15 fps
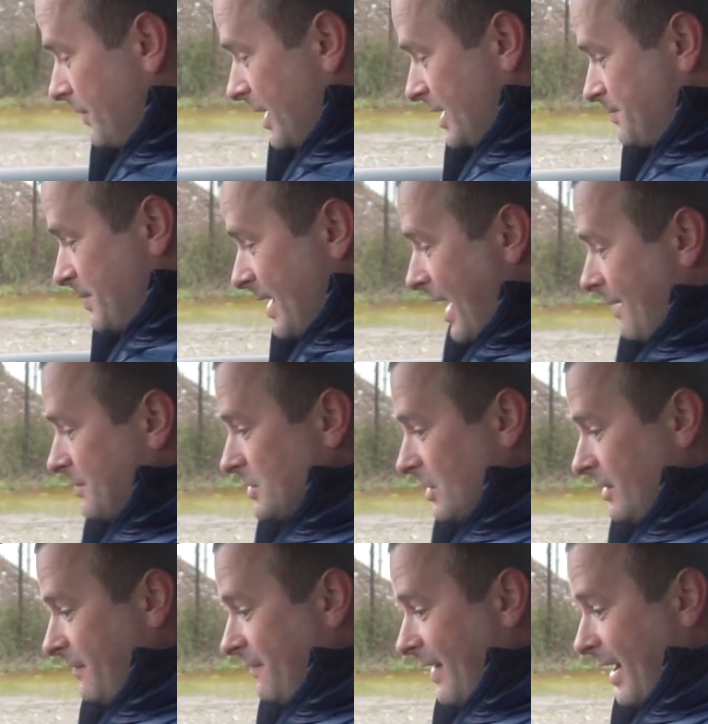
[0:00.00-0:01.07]
It's been
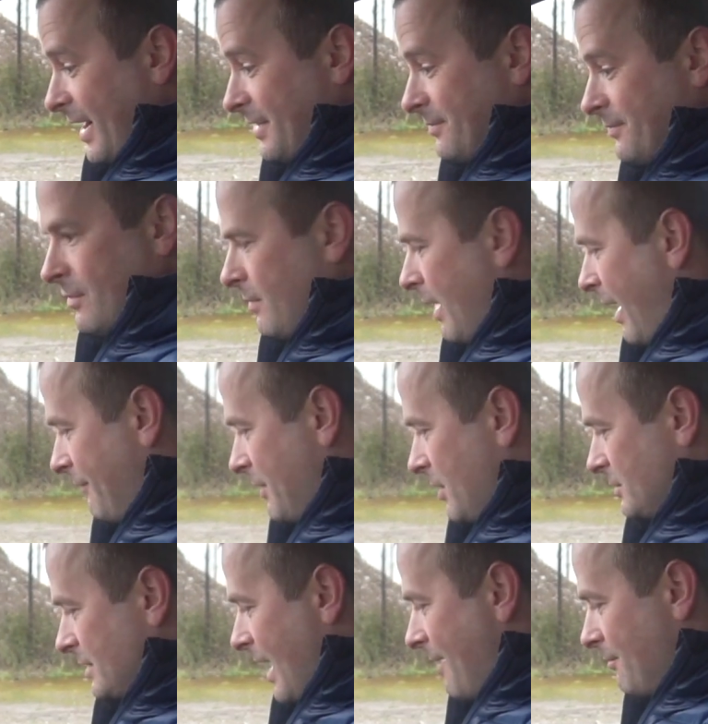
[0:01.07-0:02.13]
absolutely fine. I've
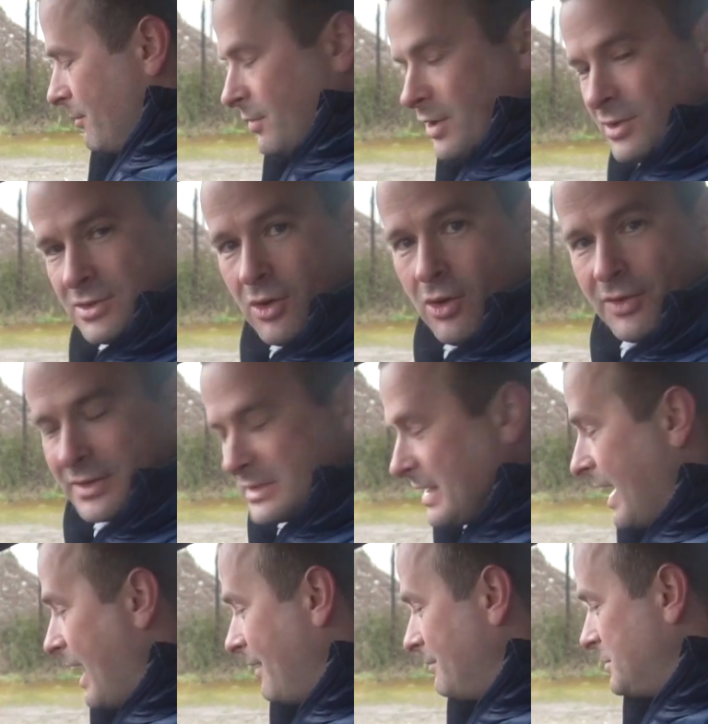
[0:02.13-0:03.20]
used it all the
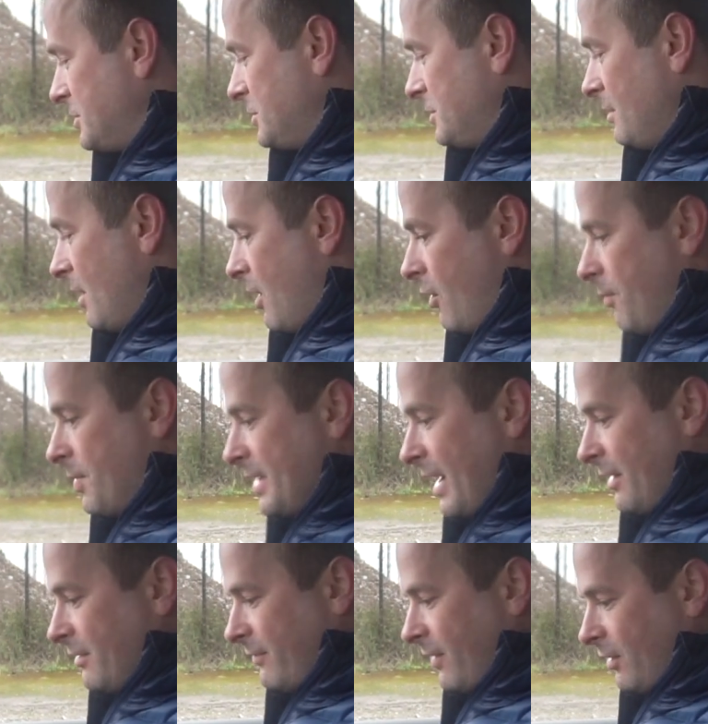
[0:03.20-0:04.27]
time, up and
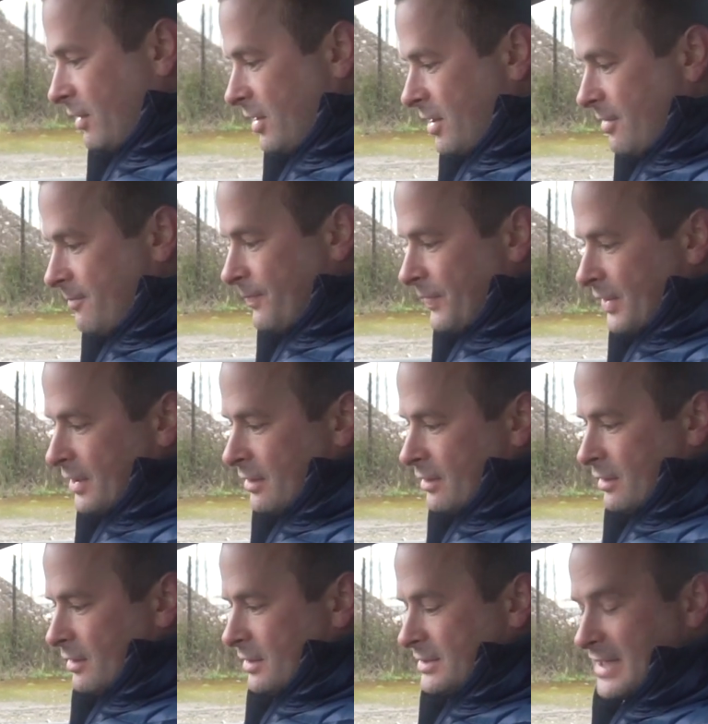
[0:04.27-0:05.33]
down the volume,
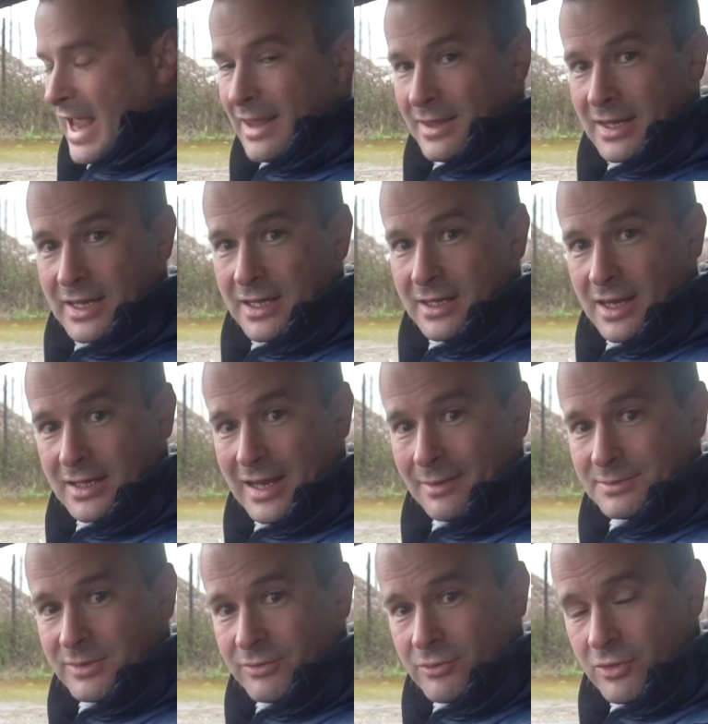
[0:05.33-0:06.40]
set the
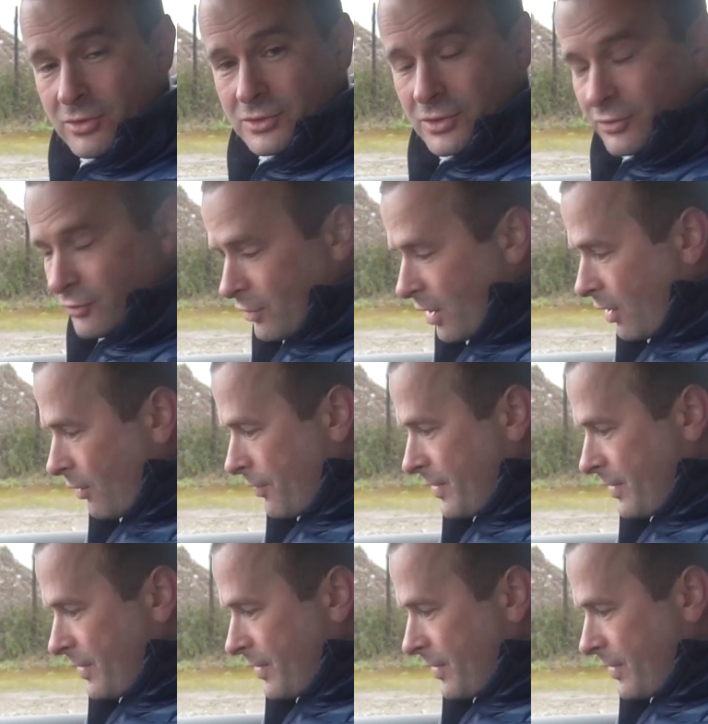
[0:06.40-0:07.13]
adaptive cruise control,